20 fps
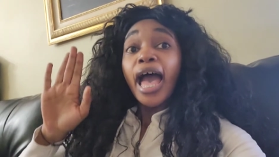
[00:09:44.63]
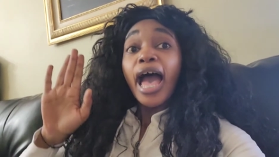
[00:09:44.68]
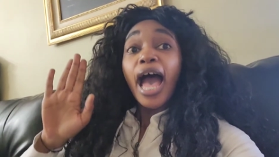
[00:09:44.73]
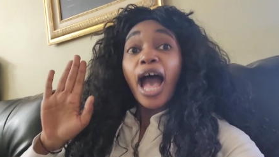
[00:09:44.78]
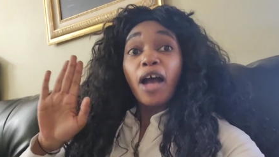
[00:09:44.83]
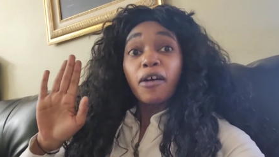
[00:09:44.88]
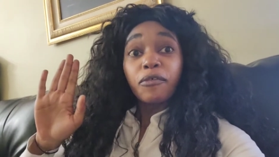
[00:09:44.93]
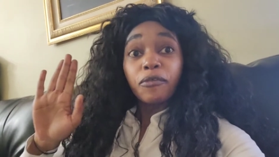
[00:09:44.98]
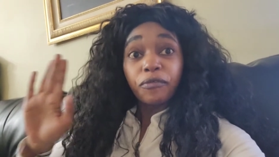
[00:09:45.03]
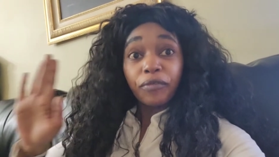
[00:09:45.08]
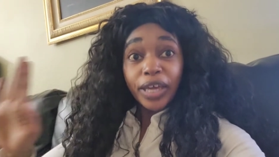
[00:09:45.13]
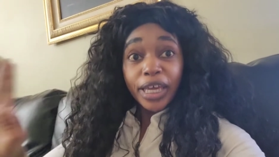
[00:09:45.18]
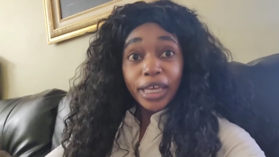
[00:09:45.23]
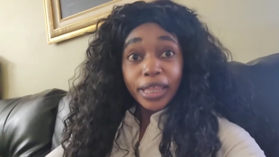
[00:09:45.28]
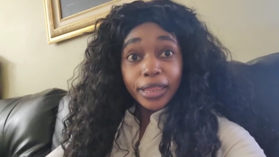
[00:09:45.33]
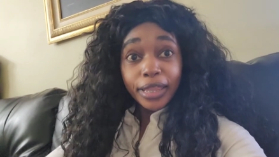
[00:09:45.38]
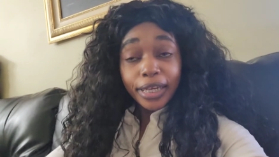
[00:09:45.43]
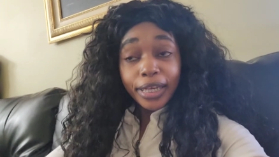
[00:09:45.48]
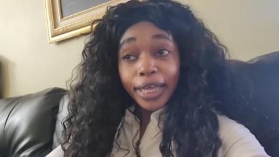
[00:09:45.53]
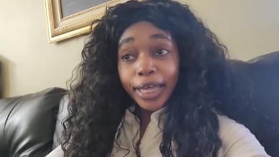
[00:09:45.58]
have
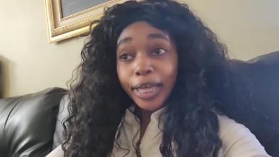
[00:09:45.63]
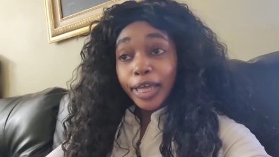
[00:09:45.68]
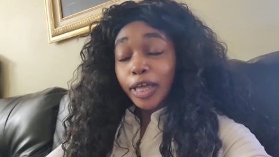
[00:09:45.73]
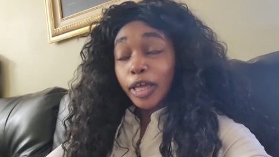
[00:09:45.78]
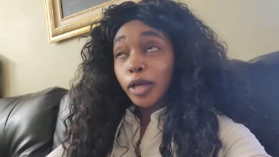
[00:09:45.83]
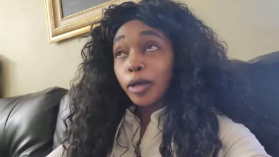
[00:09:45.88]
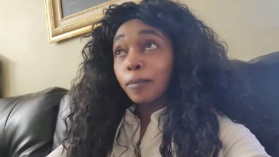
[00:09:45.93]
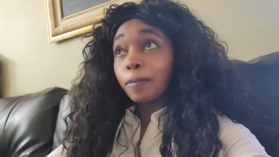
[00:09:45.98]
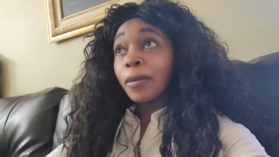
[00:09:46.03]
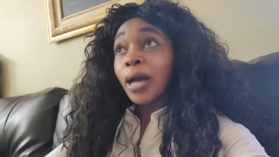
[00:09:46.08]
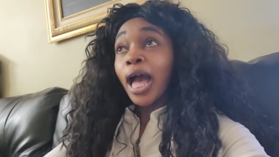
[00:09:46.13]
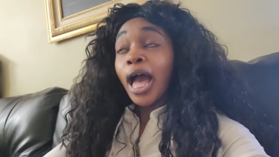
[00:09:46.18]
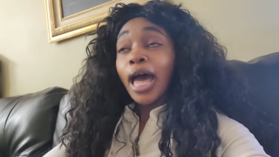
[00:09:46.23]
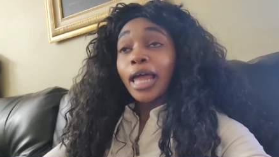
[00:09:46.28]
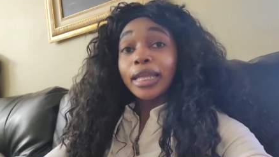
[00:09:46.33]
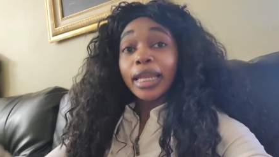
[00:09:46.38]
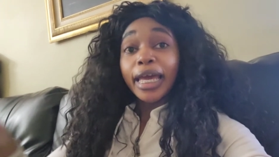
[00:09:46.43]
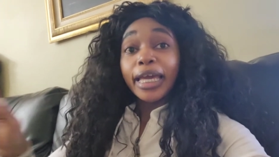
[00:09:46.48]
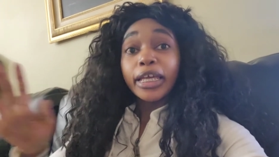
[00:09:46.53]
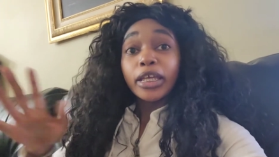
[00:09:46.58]
faith in him
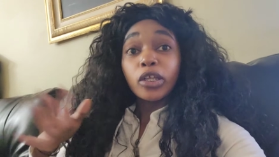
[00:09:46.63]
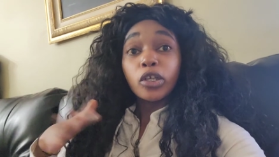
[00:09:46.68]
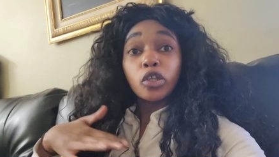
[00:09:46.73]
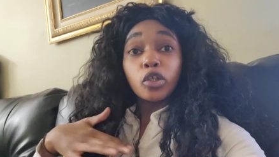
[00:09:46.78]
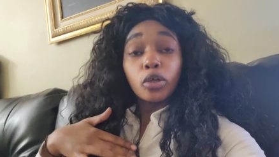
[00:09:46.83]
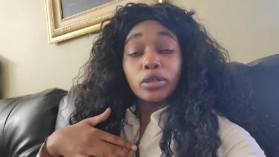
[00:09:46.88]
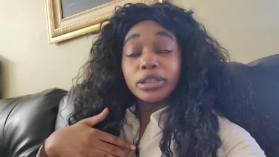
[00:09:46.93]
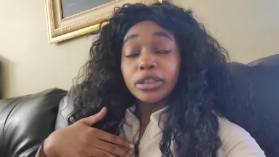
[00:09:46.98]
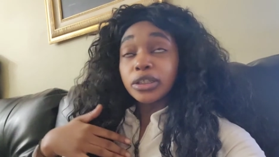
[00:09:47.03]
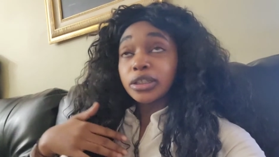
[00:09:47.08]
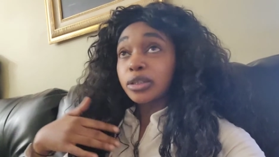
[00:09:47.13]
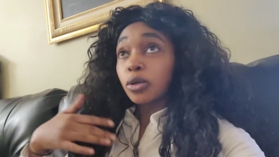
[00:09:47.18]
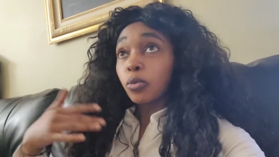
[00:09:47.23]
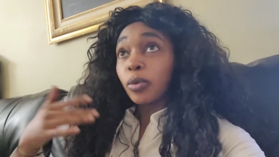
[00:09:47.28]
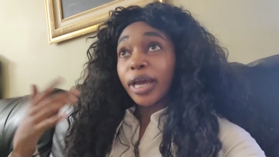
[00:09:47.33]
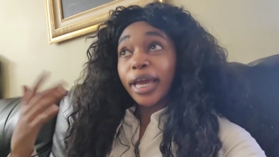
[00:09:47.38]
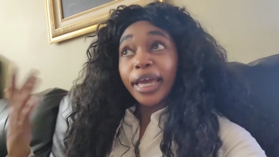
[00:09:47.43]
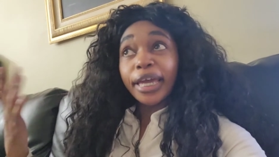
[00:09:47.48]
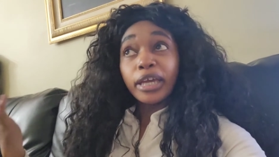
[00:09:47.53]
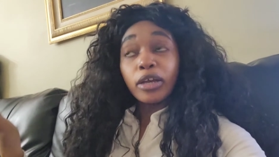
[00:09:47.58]
like you know just the
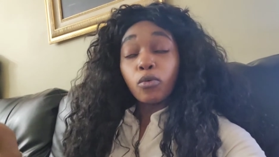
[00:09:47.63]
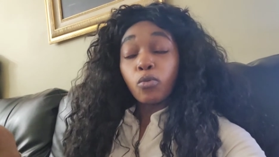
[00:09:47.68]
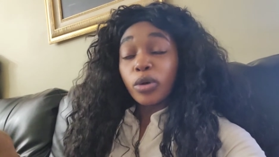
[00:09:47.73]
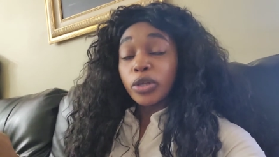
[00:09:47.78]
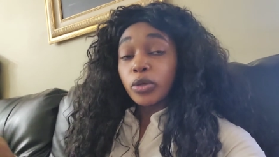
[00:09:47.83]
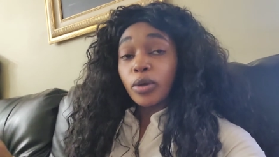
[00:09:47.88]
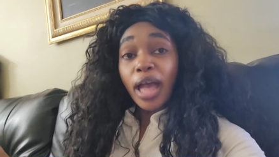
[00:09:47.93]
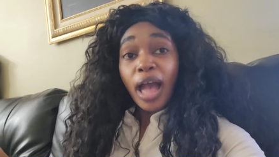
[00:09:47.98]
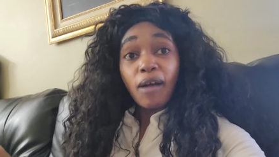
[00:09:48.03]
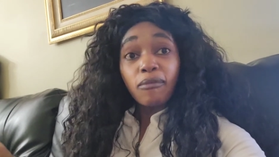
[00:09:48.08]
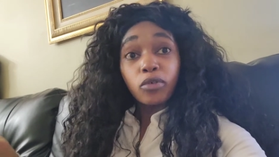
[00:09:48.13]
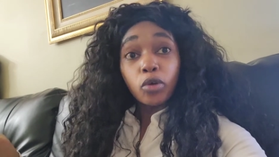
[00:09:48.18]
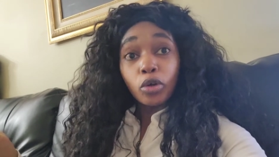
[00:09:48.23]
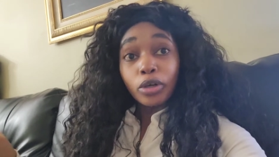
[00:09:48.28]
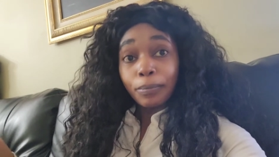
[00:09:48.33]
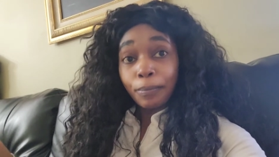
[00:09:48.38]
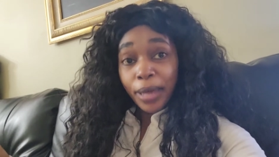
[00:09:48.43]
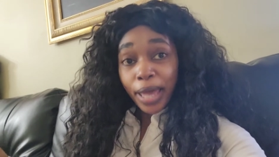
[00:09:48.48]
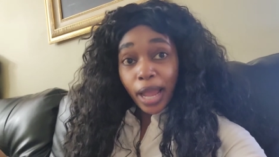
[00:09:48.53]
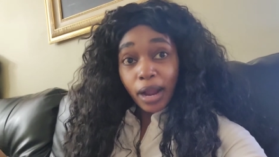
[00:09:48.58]
way when you have
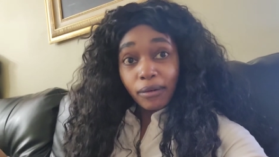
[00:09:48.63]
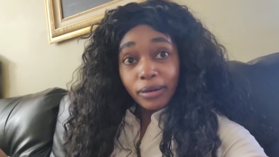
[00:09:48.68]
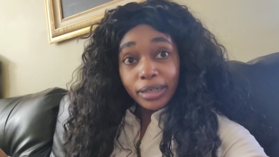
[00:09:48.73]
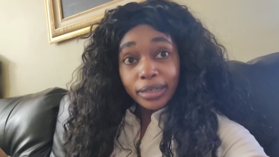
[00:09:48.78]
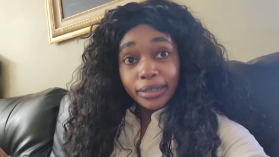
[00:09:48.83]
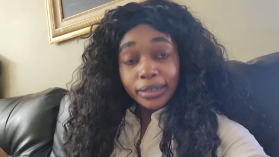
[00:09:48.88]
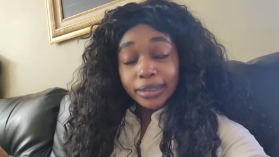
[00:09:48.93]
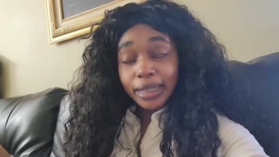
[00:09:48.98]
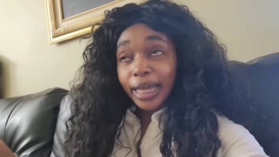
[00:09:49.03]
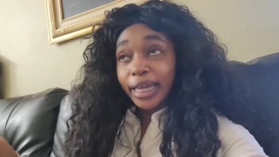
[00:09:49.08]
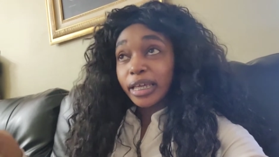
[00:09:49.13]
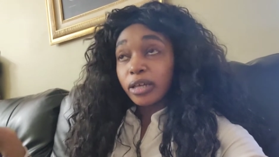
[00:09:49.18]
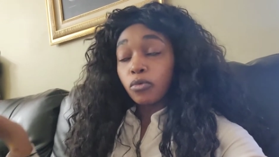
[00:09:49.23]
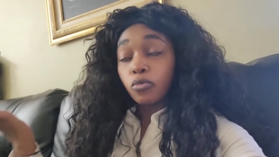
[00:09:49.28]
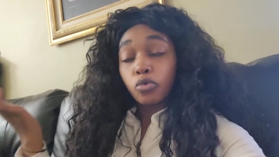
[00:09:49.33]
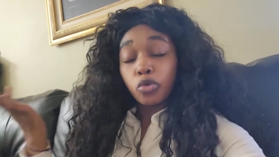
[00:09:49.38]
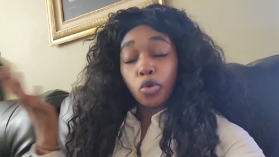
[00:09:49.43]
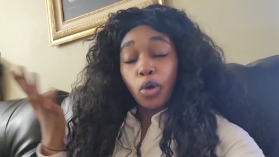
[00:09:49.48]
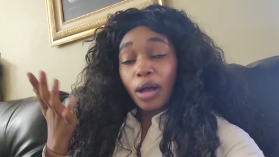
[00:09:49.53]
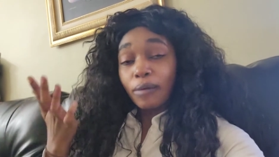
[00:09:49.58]
good parents like
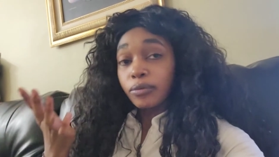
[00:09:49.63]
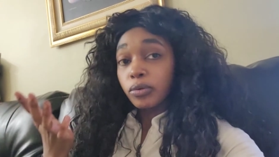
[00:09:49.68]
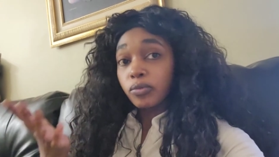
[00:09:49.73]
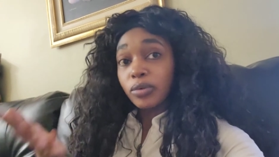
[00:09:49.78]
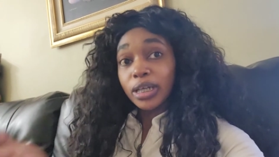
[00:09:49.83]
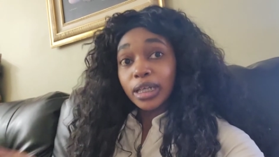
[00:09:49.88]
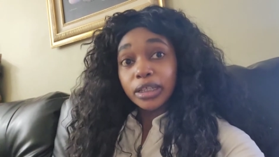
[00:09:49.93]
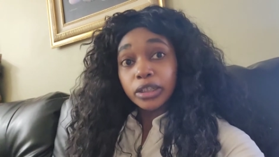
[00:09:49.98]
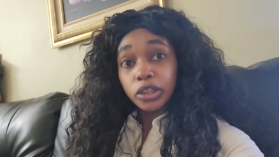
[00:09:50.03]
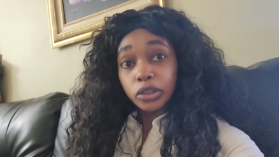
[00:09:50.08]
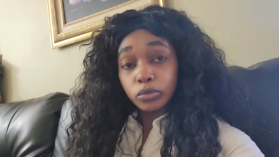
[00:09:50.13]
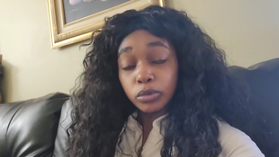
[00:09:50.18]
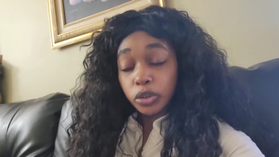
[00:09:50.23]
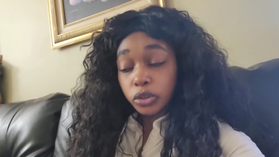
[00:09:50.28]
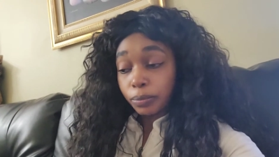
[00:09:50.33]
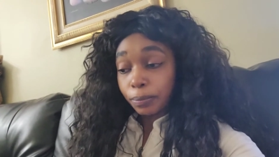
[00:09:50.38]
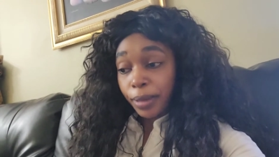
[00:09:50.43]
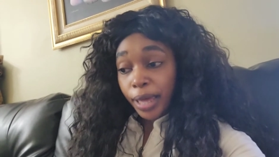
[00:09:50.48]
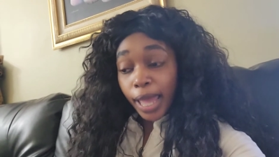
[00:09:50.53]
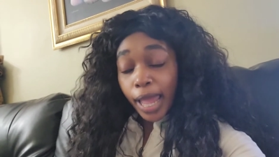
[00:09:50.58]
you have a relationship
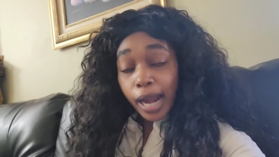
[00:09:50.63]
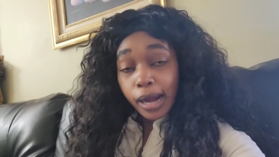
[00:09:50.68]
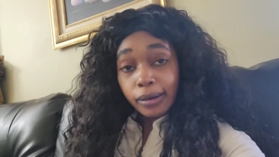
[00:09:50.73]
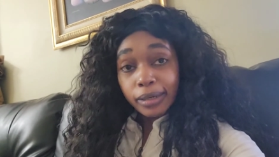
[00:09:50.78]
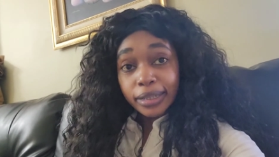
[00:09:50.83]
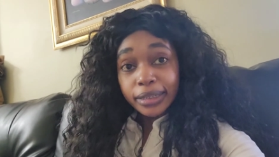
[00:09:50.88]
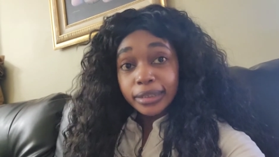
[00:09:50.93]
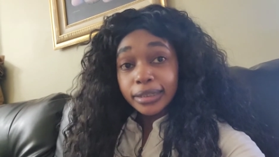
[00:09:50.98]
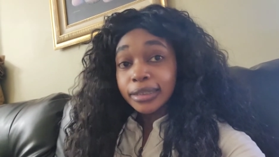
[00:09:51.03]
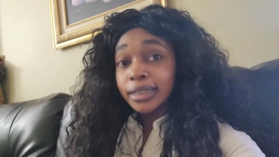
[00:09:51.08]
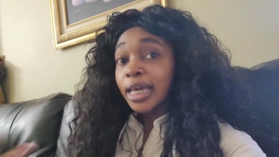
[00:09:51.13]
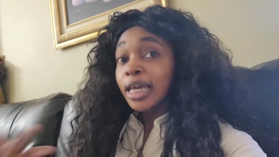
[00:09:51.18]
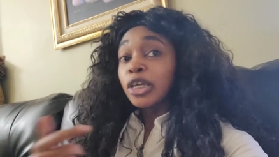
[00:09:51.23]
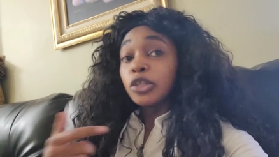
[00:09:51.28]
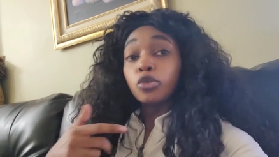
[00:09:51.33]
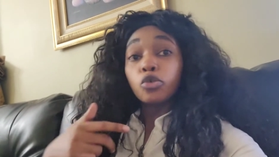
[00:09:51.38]
with your parents